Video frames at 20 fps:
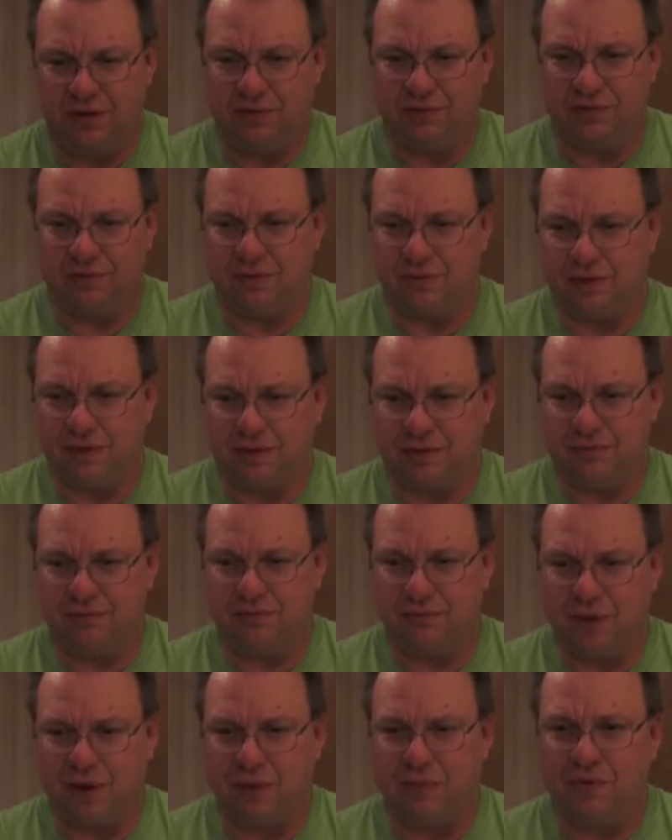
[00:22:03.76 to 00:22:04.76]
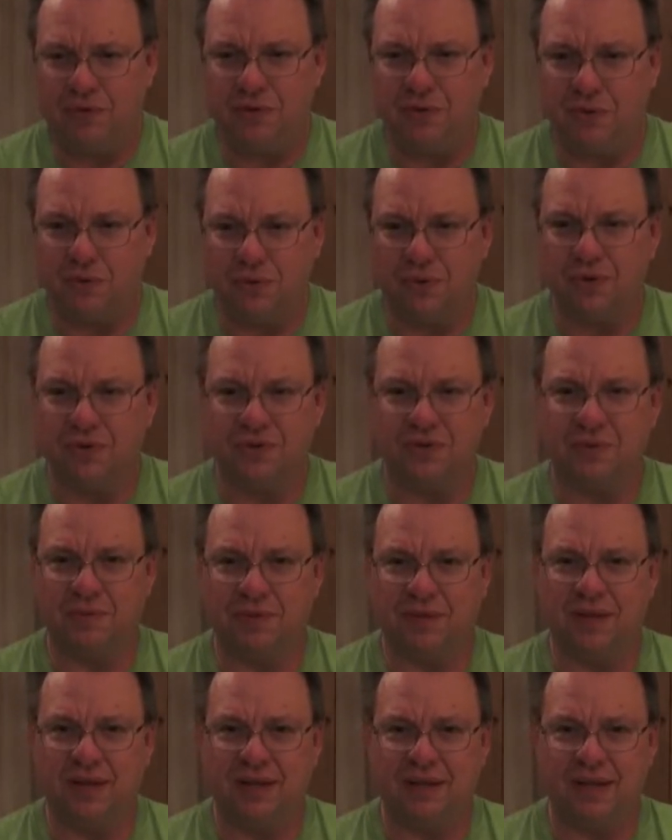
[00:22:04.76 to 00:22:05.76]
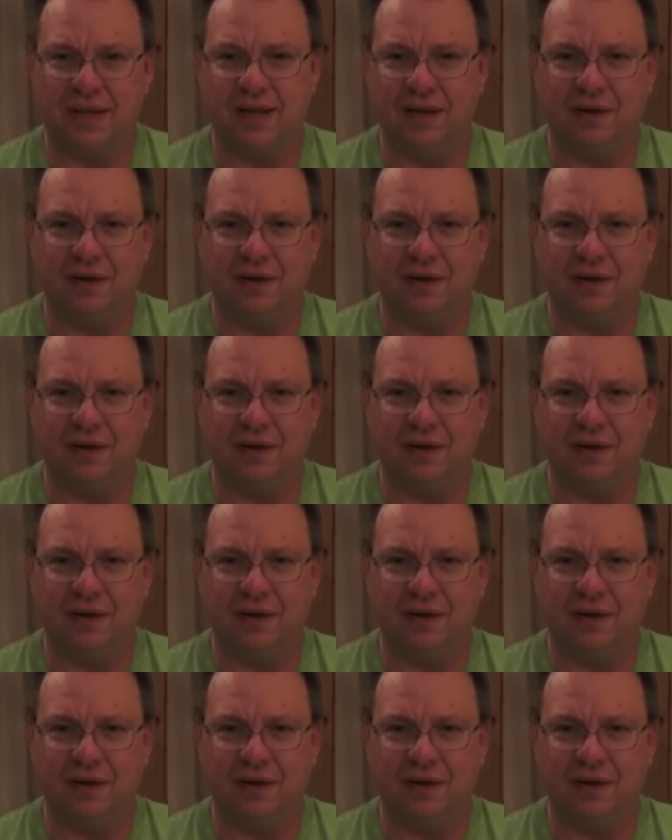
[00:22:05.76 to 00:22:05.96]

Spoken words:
know, why would you order something like that?